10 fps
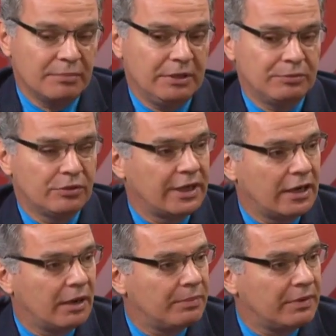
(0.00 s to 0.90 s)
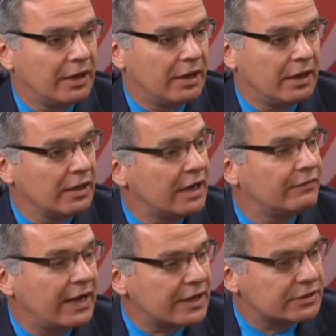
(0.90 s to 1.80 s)
People get up a lot
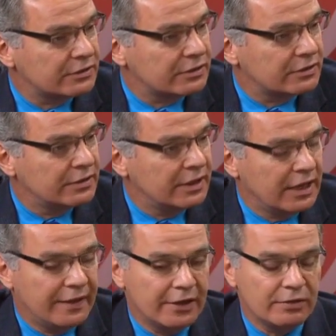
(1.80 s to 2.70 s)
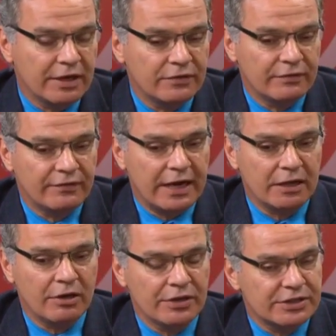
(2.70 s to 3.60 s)
faster, and they don't have to
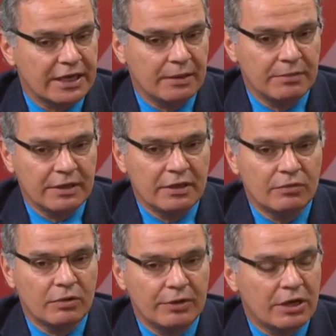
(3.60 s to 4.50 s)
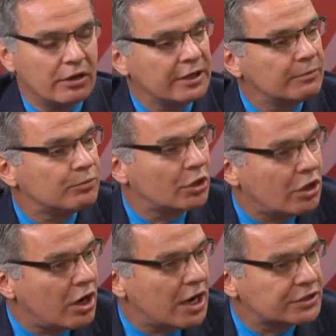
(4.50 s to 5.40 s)
follow all the same, what we call hip
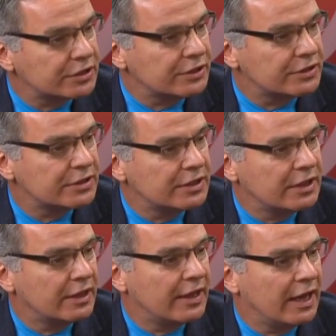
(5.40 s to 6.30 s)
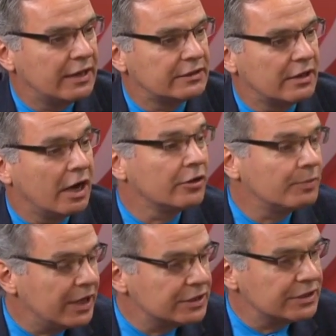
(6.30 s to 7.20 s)
precautions that
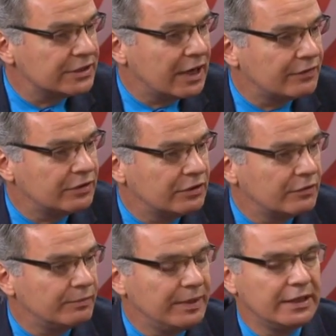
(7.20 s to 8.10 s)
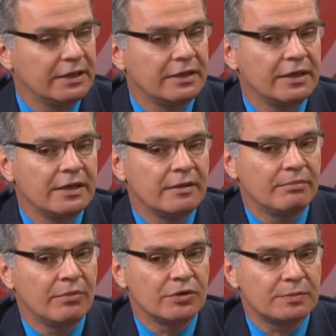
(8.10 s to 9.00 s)
other patients have to do, meaning
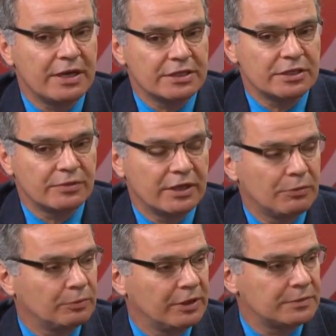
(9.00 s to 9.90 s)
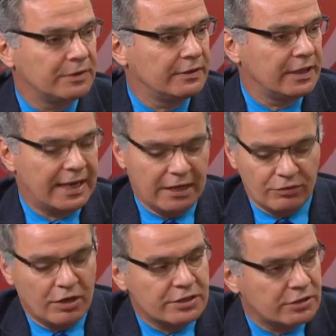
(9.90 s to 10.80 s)
most patients with a hip replacement, they
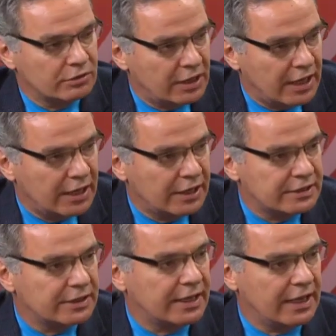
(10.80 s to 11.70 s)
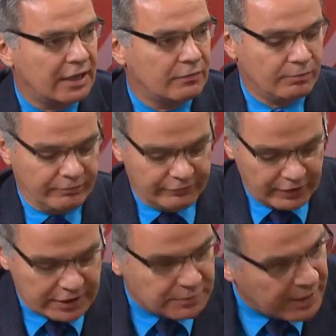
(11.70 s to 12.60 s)
can't cross their legs, they can't
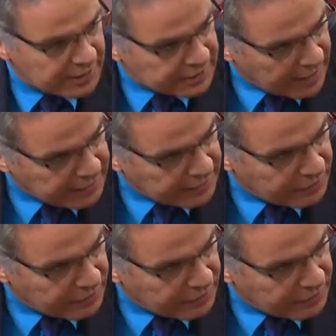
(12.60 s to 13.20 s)
flex past 90